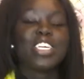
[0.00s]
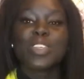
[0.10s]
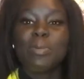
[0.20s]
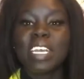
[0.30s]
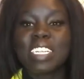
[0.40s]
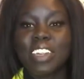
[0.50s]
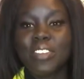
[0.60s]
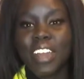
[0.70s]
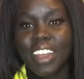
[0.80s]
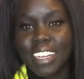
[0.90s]
So basically
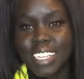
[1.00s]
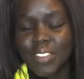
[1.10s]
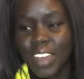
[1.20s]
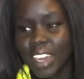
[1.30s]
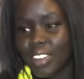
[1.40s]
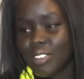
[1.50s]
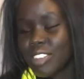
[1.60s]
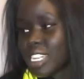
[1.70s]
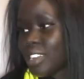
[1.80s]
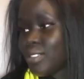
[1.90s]
when I got inside my
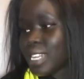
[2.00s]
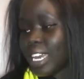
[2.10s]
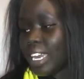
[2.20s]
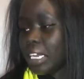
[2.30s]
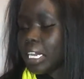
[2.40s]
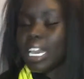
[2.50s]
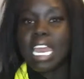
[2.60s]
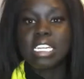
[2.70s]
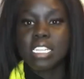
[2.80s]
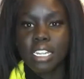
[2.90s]
house, it was like
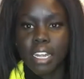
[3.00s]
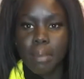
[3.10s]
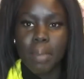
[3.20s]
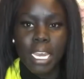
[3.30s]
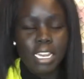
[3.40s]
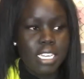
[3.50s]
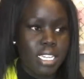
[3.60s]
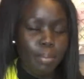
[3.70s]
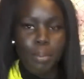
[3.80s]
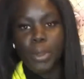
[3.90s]
instantly I'm picking
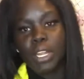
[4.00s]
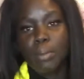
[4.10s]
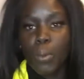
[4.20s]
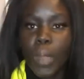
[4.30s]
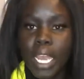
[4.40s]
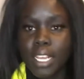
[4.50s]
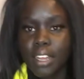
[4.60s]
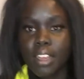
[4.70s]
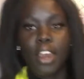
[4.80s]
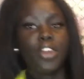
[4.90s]
things up and putting them away and da-da-da.